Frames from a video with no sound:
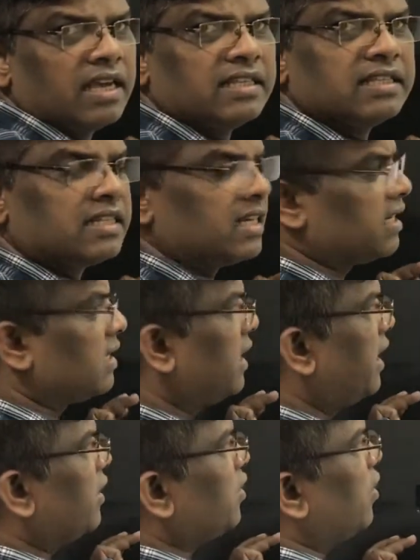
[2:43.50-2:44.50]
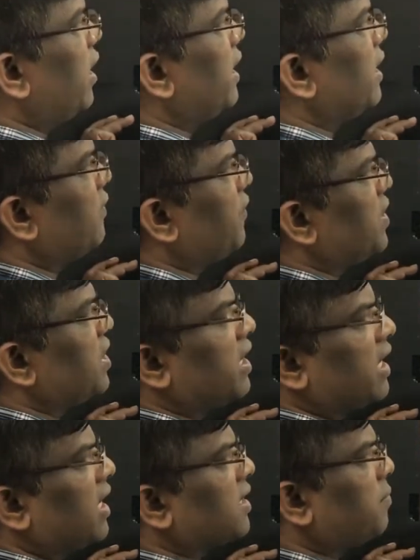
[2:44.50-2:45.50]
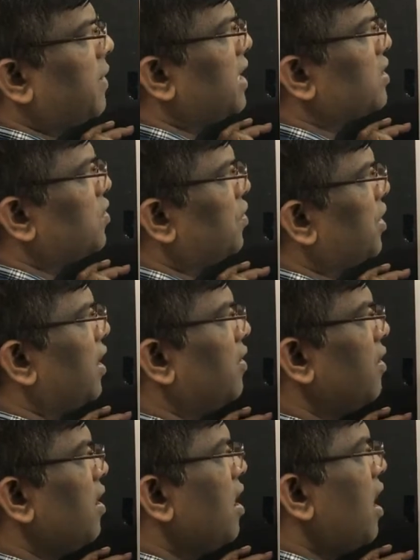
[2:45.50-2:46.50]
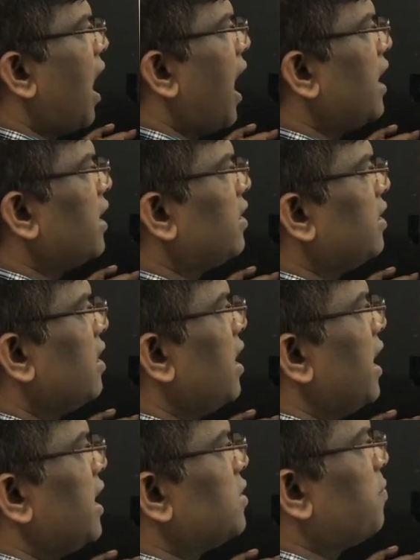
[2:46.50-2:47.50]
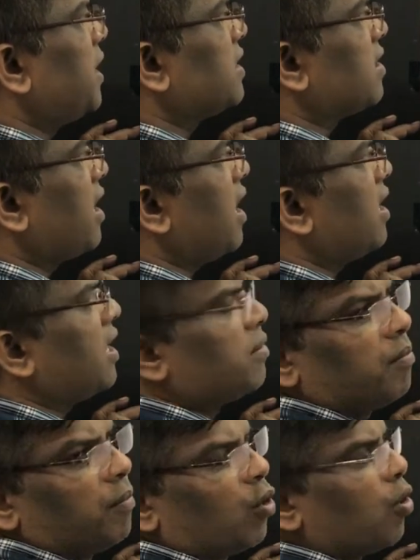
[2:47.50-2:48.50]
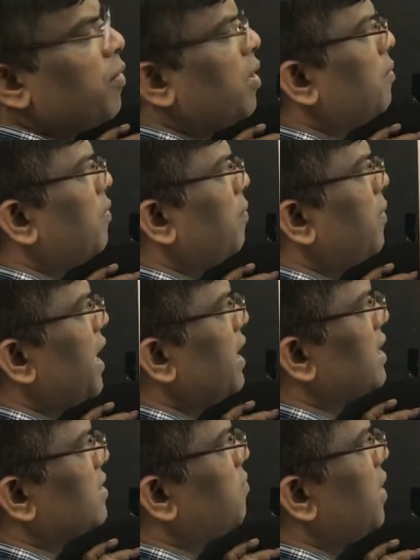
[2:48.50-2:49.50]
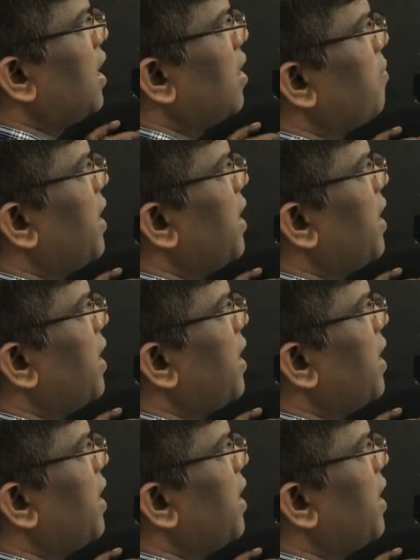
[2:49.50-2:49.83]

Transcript: isn't it? Electrolytic fission takes place to give H plus ion and bromine minus, Br